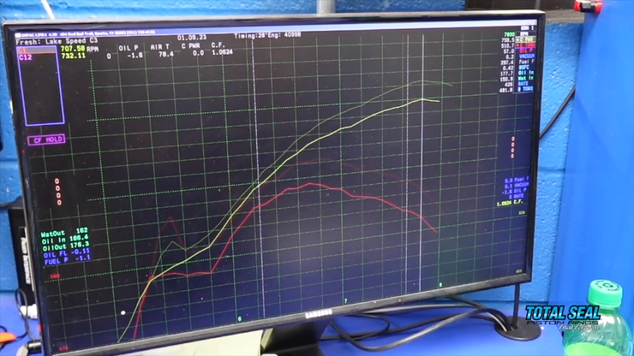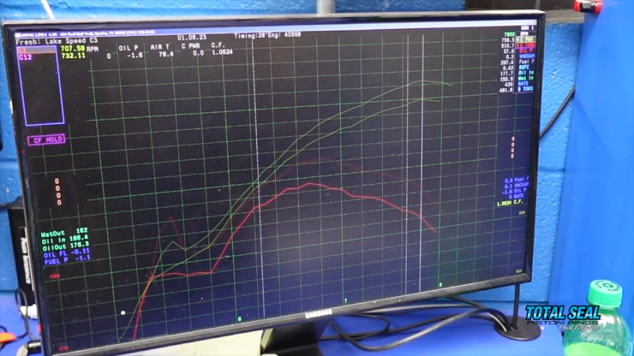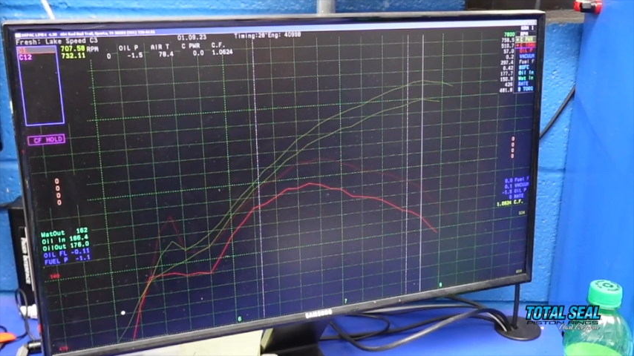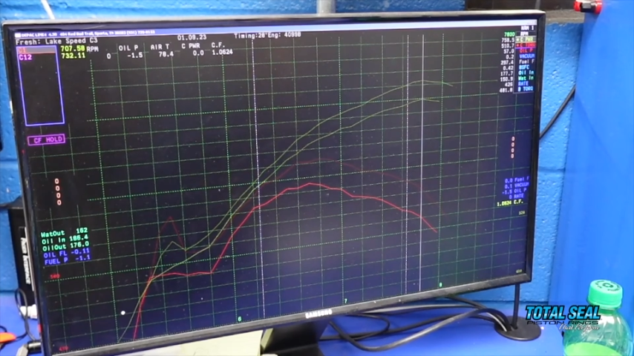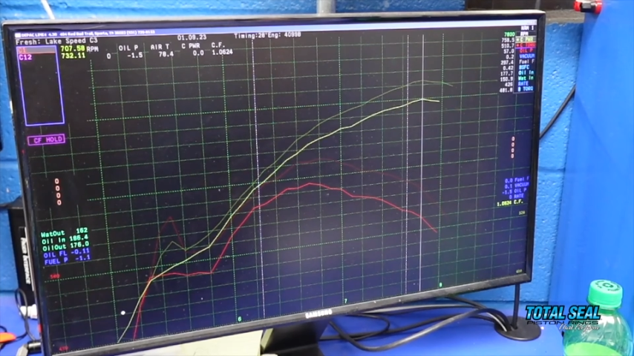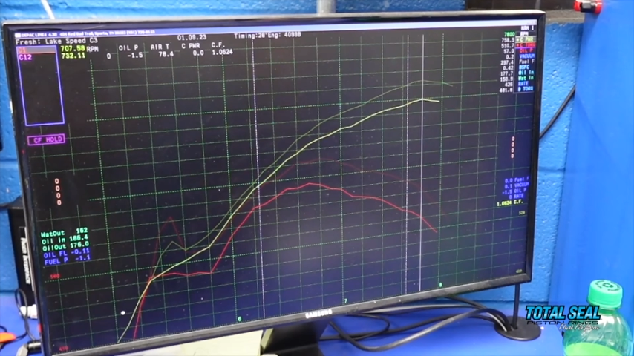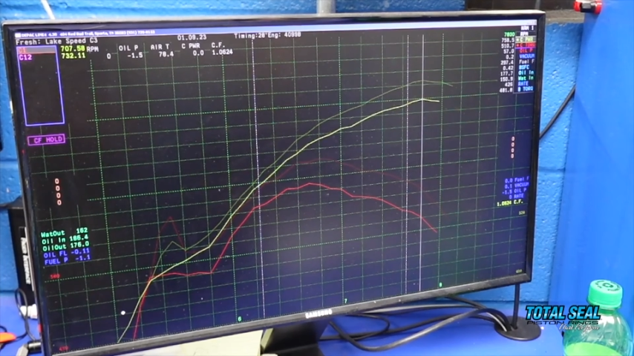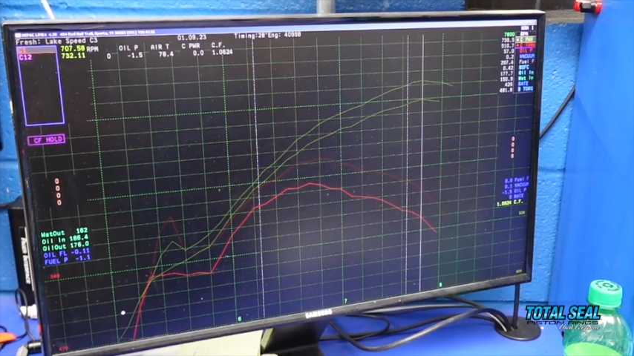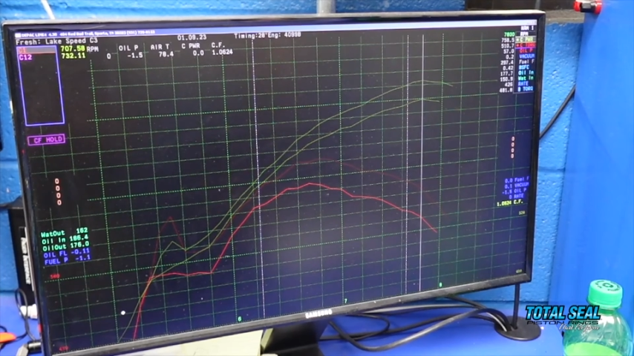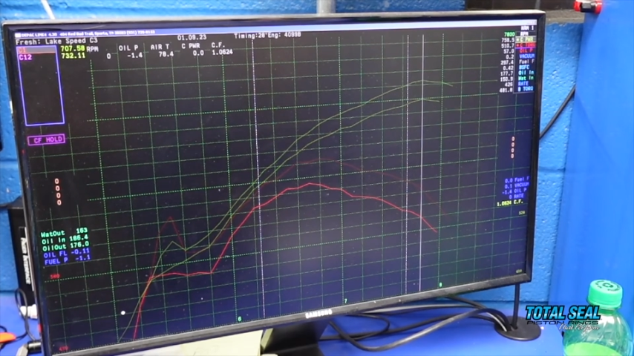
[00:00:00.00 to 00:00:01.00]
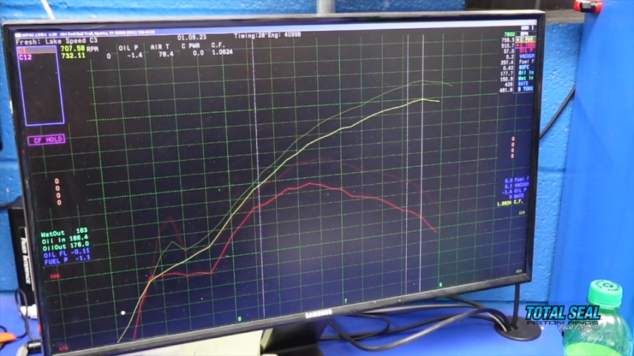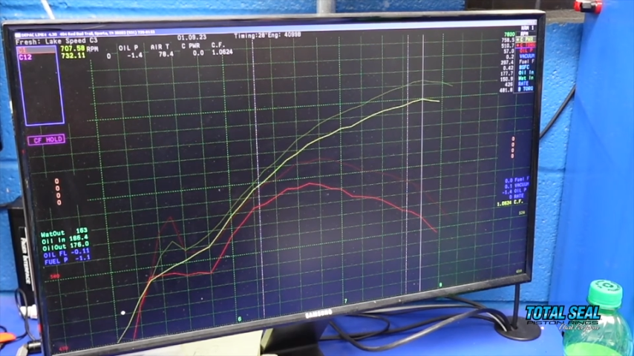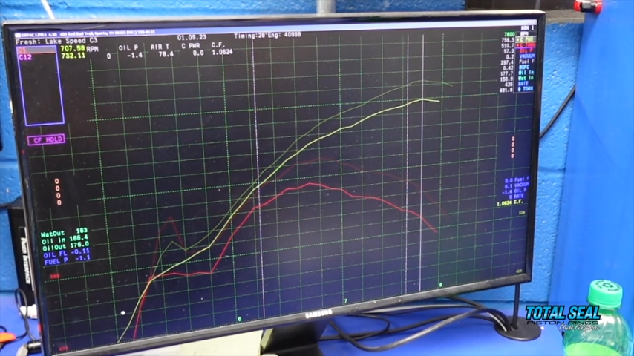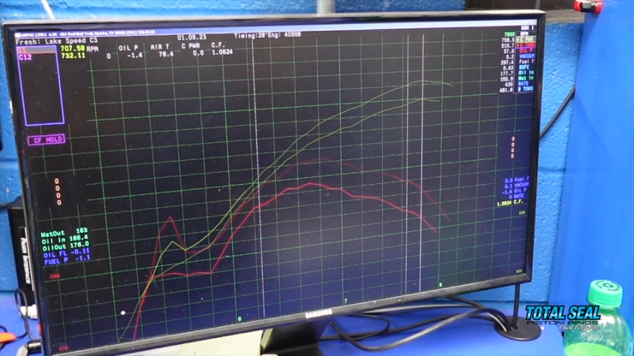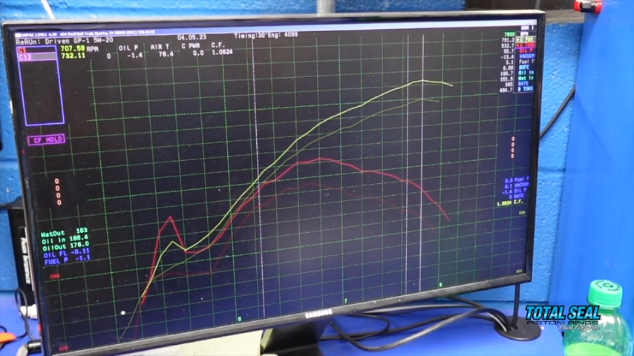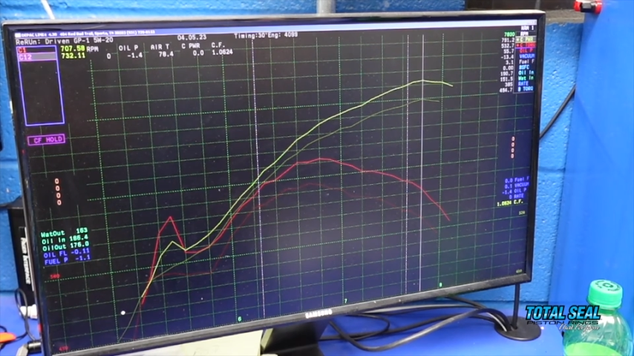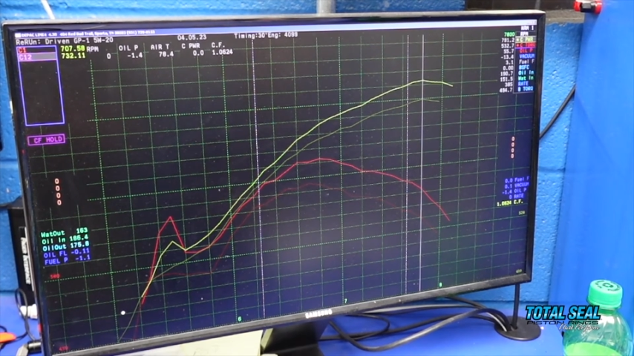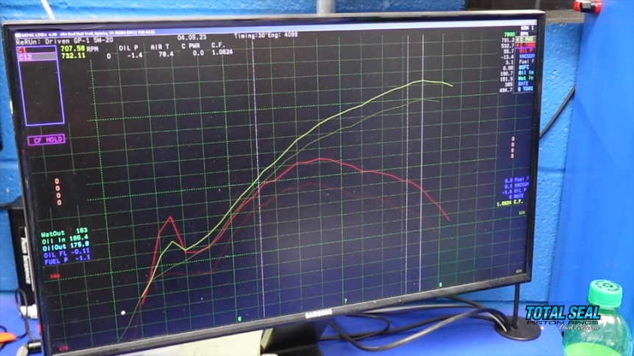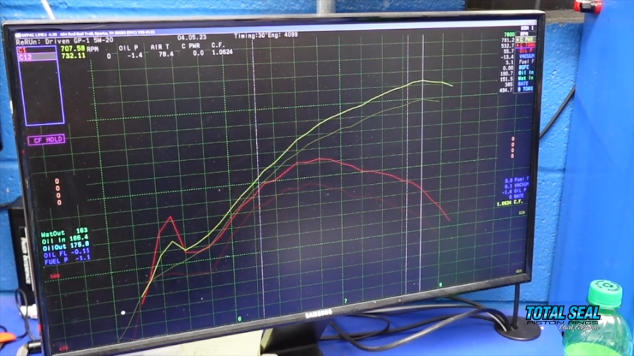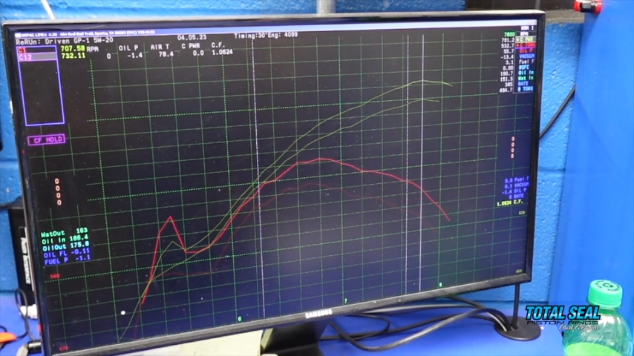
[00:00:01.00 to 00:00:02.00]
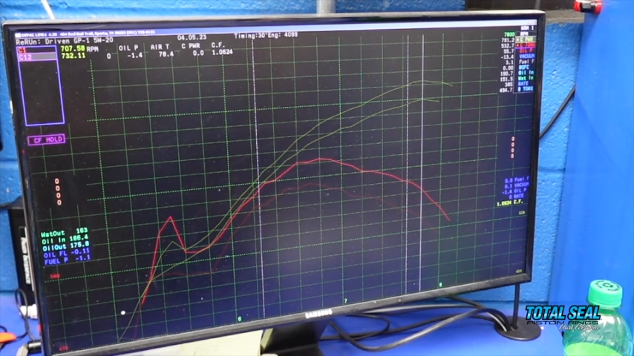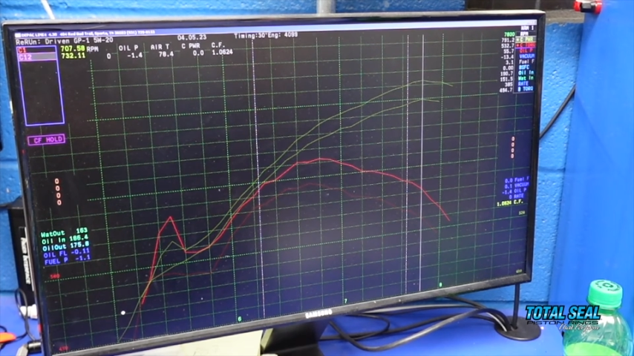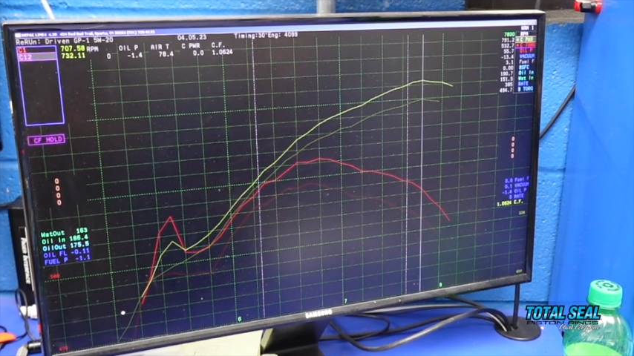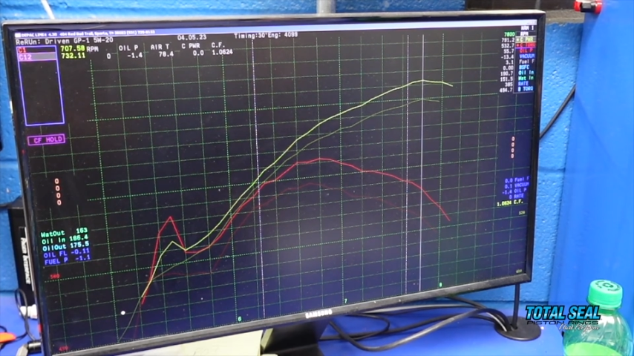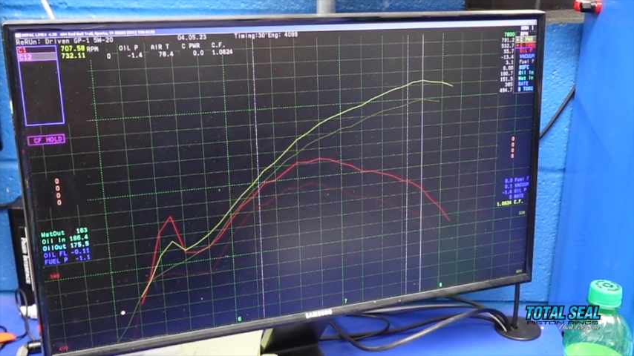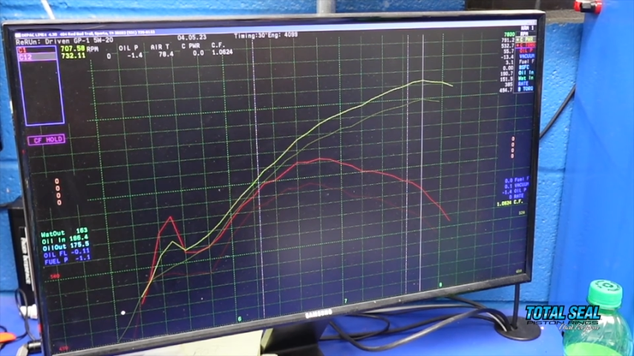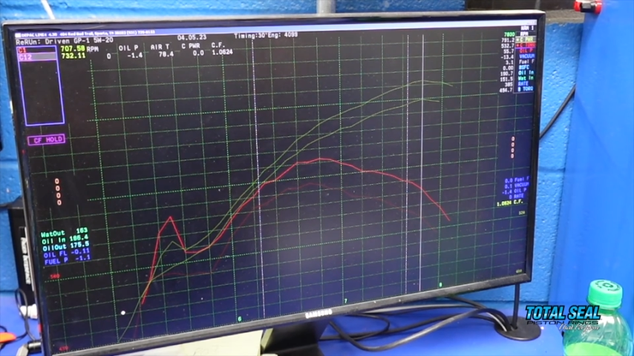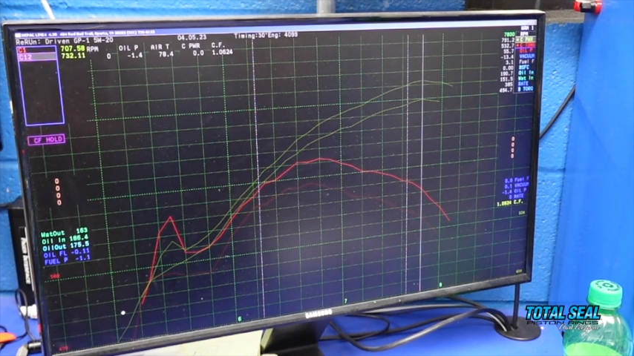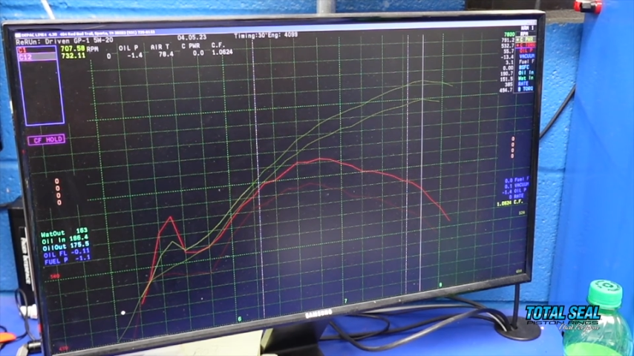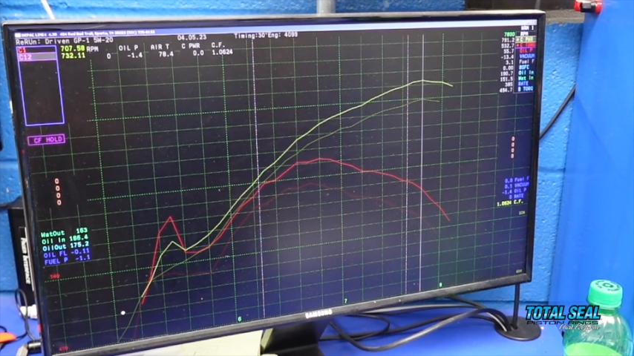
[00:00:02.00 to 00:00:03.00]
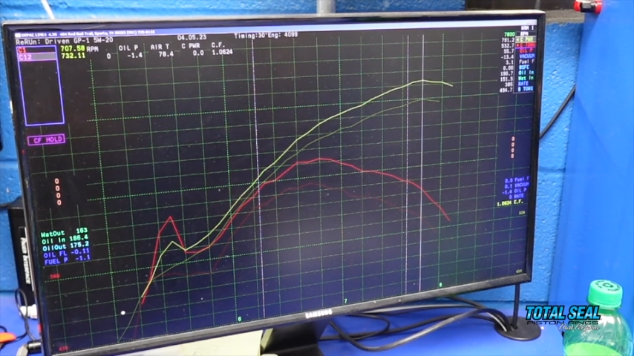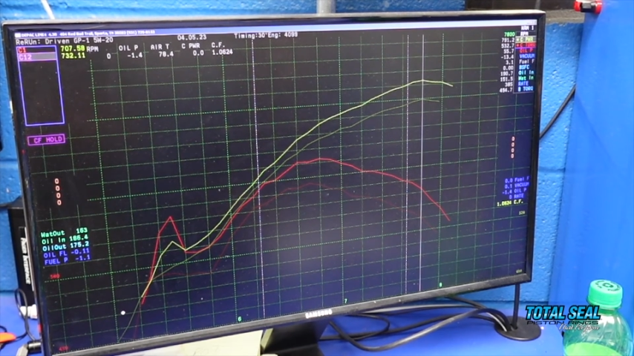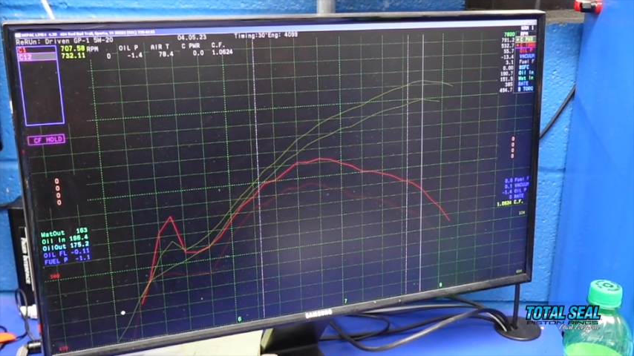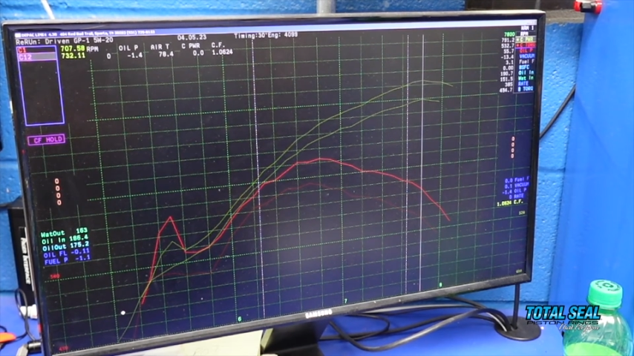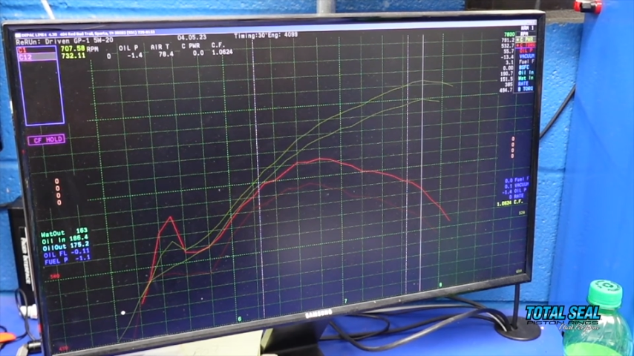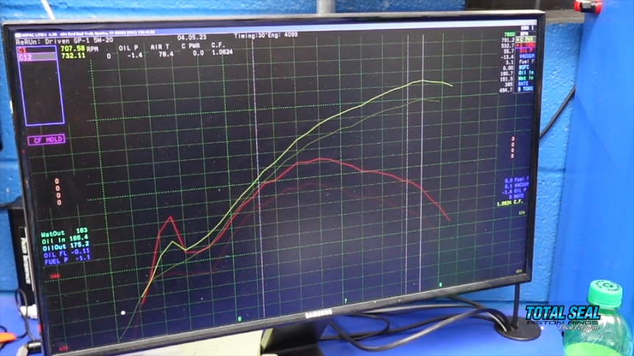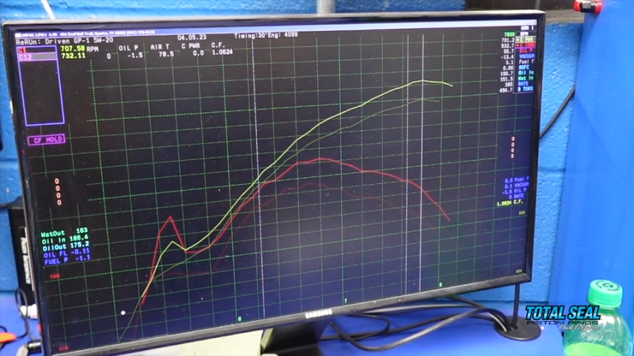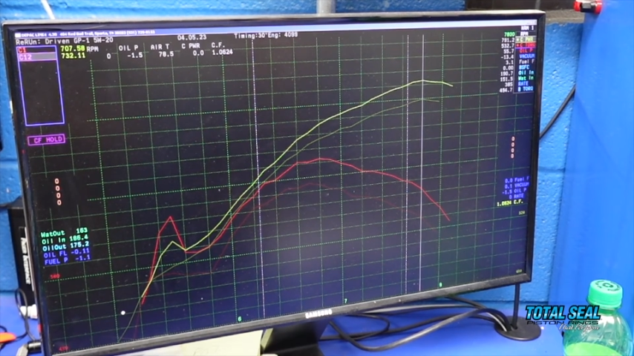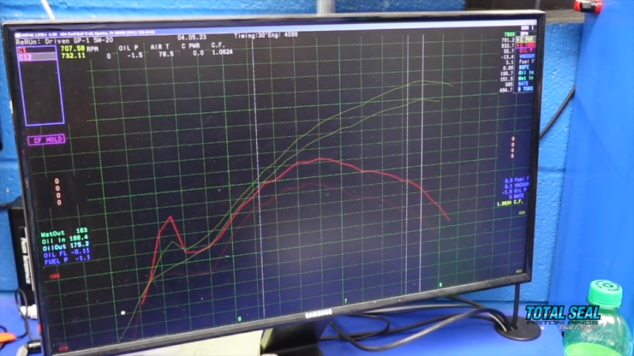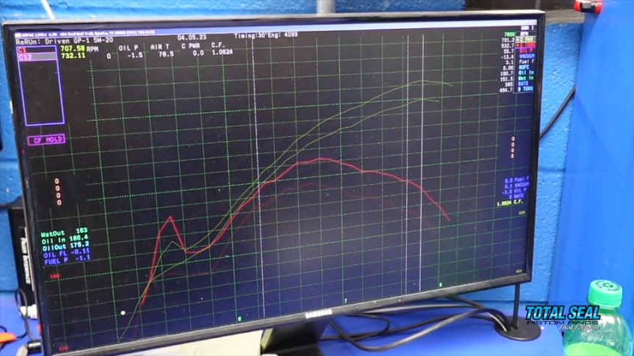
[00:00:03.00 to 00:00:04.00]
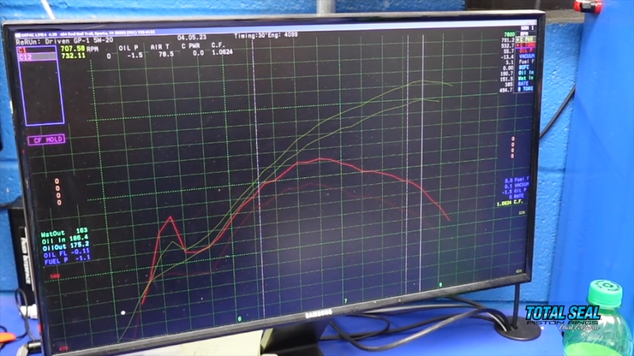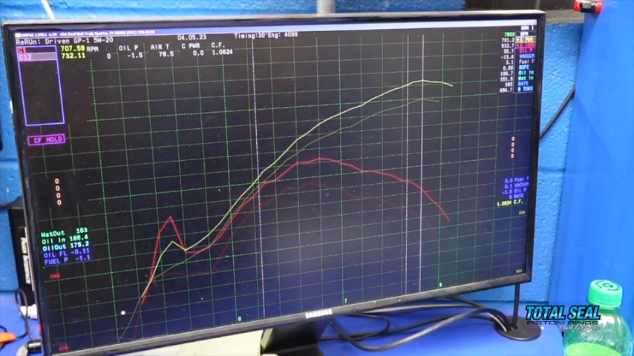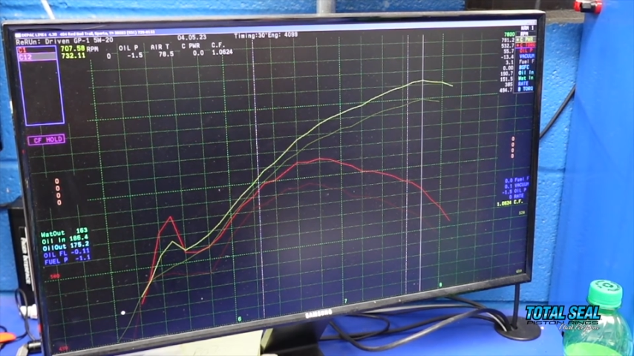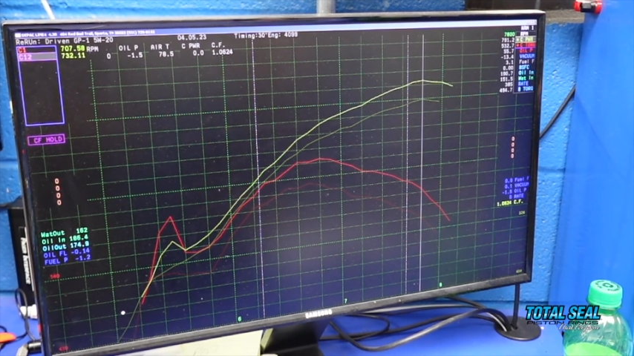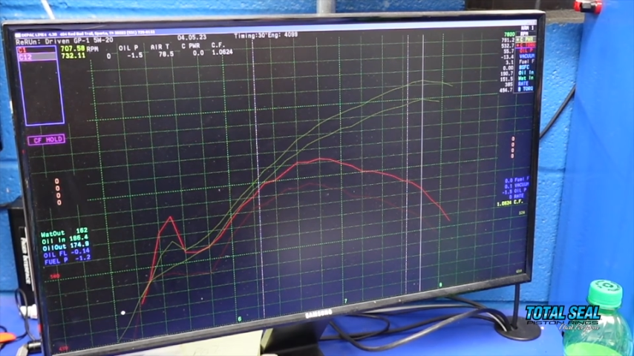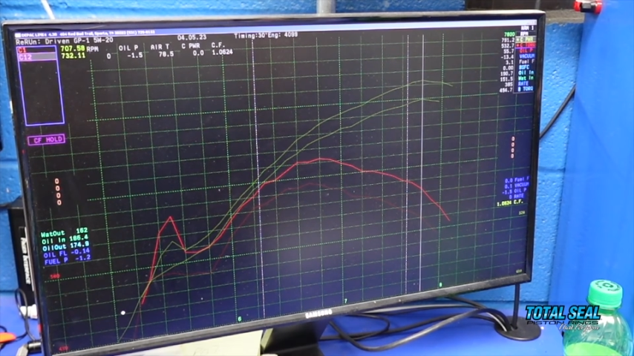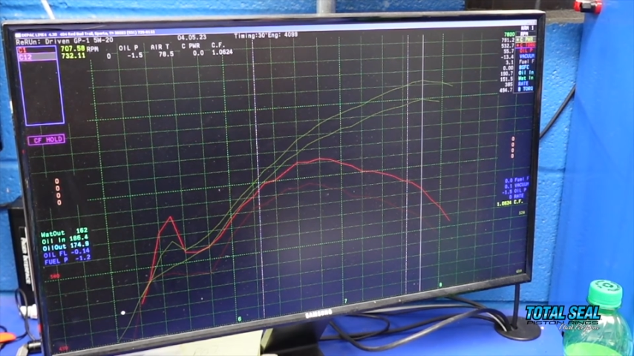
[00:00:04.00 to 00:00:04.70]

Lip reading: (no speaker visible)